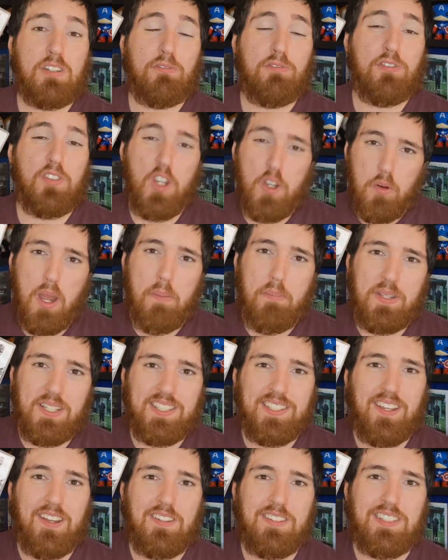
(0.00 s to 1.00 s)
a few
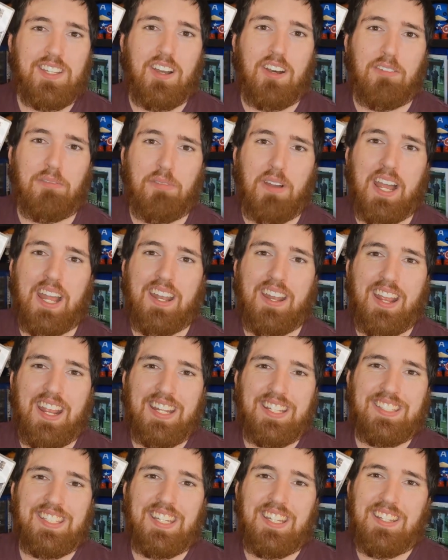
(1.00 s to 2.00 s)
episodes of, and
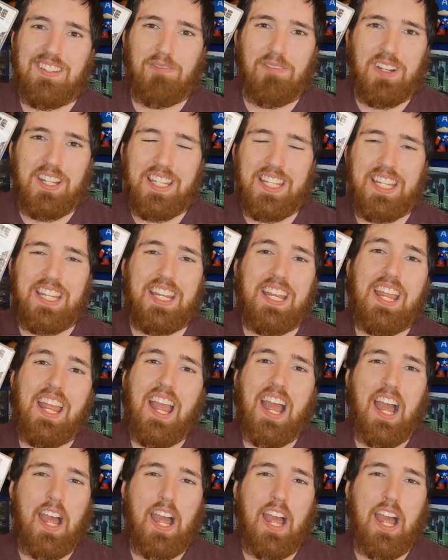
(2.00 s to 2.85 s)
it didn't really...